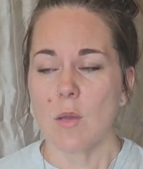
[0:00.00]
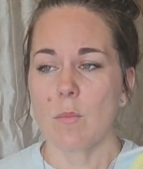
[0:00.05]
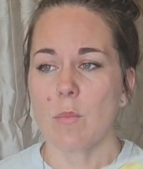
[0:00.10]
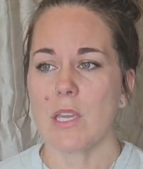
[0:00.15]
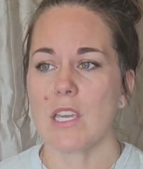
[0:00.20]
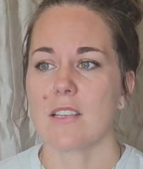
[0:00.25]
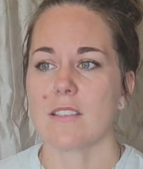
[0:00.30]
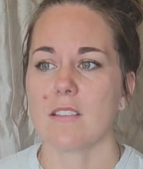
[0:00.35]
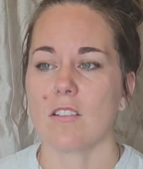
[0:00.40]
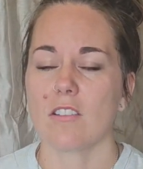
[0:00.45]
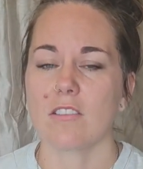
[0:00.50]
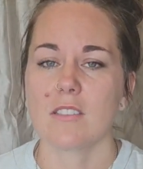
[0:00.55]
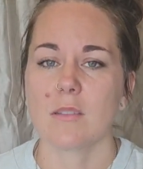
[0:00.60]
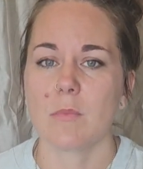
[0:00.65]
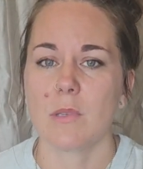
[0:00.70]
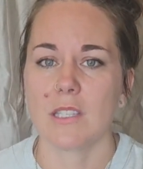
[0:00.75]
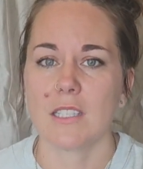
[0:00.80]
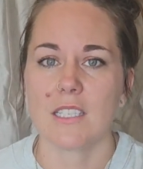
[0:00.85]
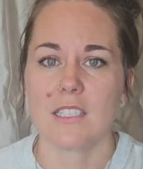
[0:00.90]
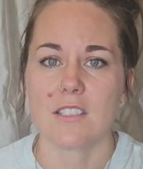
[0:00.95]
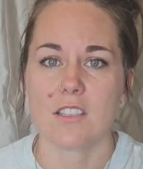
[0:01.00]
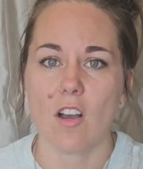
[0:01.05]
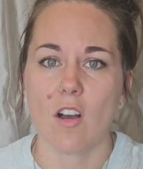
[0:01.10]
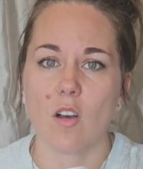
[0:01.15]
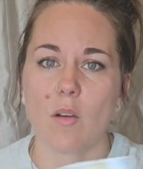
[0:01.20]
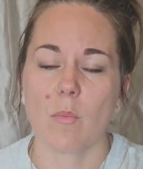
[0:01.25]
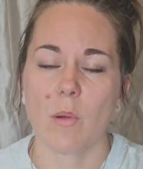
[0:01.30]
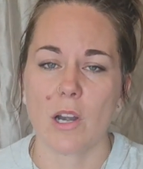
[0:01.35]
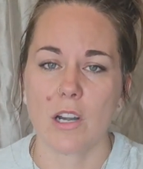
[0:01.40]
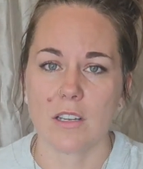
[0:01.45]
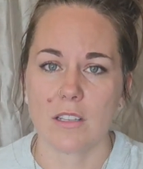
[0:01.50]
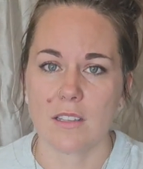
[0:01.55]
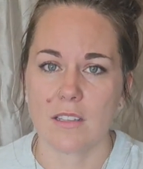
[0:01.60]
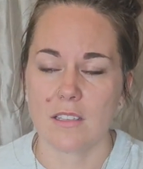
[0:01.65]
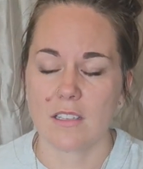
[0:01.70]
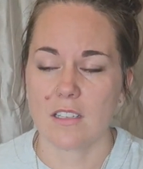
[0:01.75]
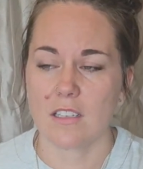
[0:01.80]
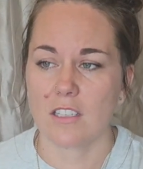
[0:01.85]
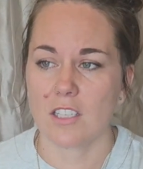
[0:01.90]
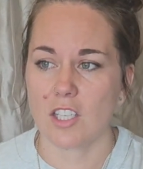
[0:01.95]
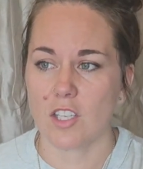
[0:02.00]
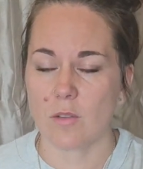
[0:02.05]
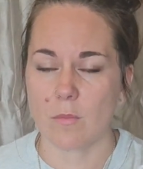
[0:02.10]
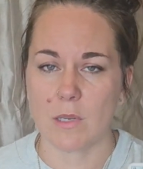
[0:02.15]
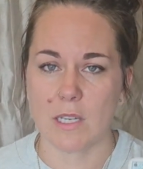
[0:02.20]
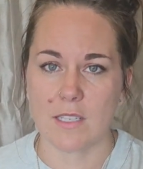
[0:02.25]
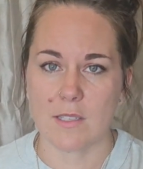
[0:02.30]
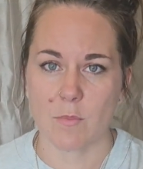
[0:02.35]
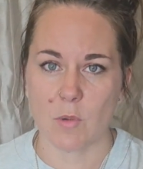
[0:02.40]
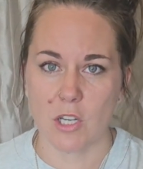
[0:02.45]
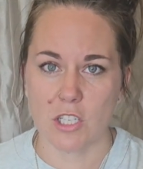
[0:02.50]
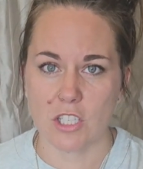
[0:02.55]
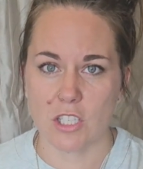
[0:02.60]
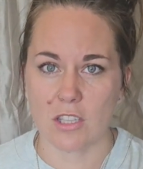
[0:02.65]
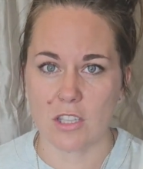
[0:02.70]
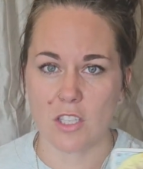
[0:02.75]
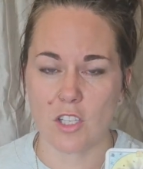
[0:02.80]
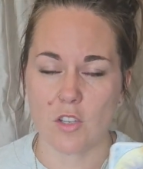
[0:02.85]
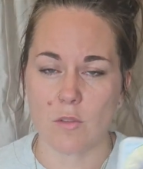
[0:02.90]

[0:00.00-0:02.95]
Because ultimately, it's all part of the human expression,